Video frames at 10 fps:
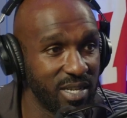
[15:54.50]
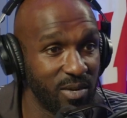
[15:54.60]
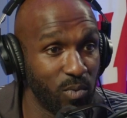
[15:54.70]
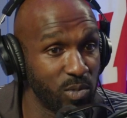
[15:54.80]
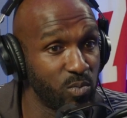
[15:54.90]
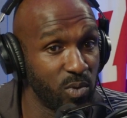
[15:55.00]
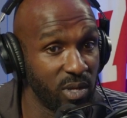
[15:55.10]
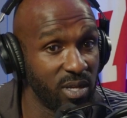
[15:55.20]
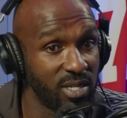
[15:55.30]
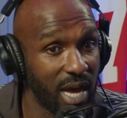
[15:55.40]
there was one
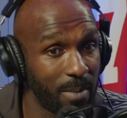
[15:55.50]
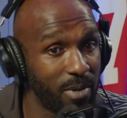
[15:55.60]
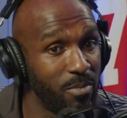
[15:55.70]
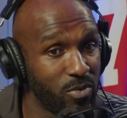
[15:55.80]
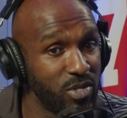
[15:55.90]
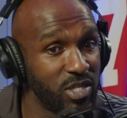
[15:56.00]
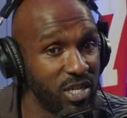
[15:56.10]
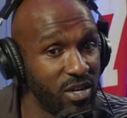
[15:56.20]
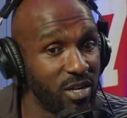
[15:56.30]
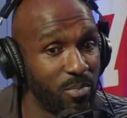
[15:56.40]
of the top chemical
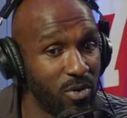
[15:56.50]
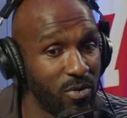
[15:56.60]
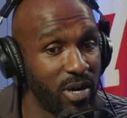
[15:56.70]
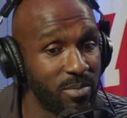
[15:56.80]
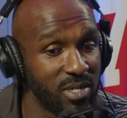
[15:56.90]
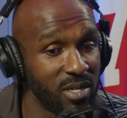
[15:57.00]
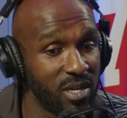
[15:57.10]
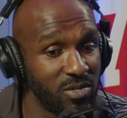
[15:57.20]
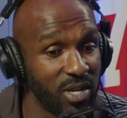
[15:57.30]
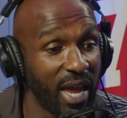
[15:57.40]
engineering programs in the
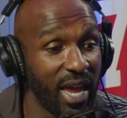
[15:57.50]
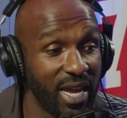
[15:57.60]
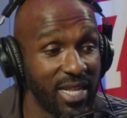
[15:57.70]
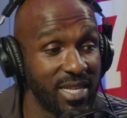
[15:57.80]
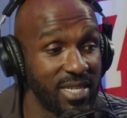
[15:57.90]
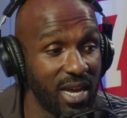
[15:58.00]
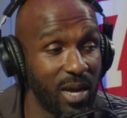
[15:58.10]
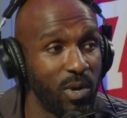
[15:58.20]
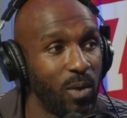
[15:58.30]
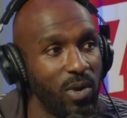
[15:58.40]
country. And at the
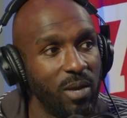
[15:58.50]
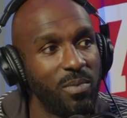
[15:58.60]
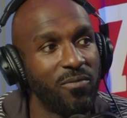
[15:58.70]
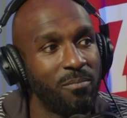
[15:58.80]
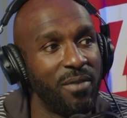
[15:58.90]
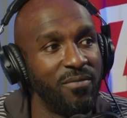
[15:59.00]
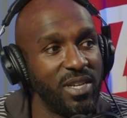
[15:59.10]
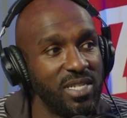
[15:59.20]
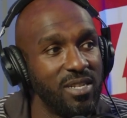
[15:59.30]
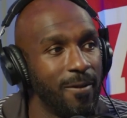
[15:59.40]
time, when I went up there for my
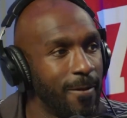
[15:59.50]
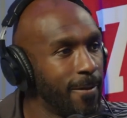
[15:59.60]
visit,